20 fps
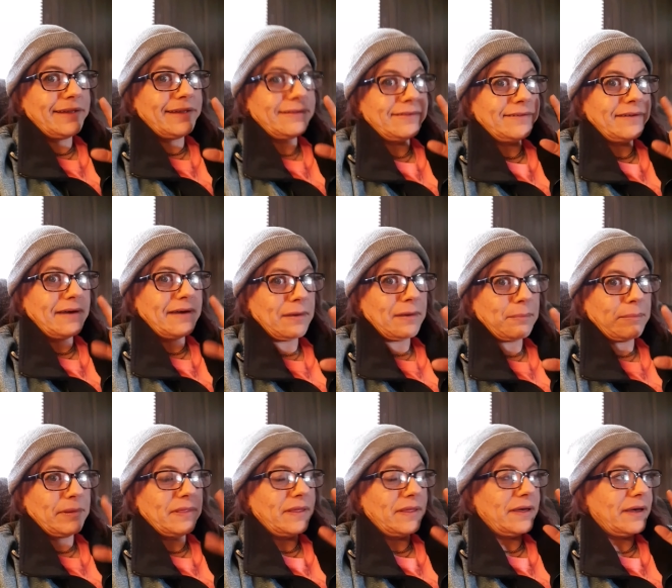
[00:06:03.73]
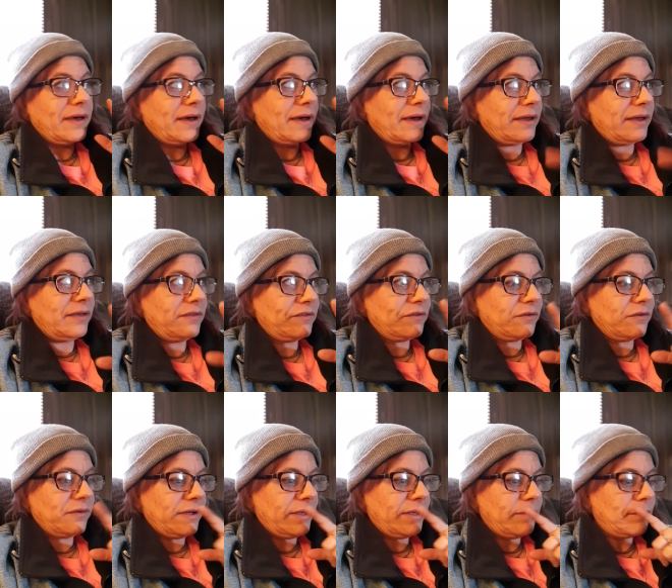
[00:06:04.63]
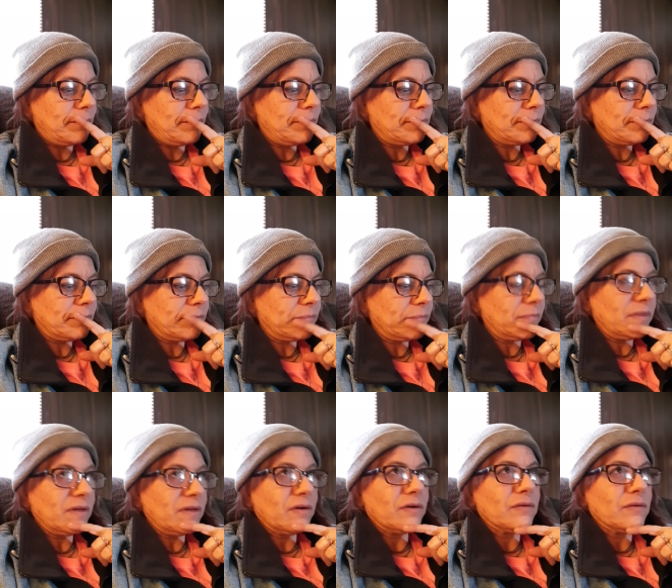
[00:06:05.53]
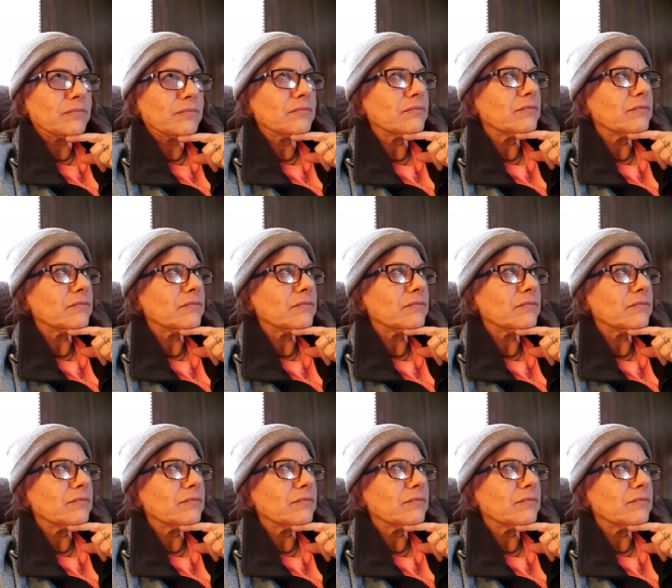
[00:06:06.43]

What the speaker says: top of the ice cream or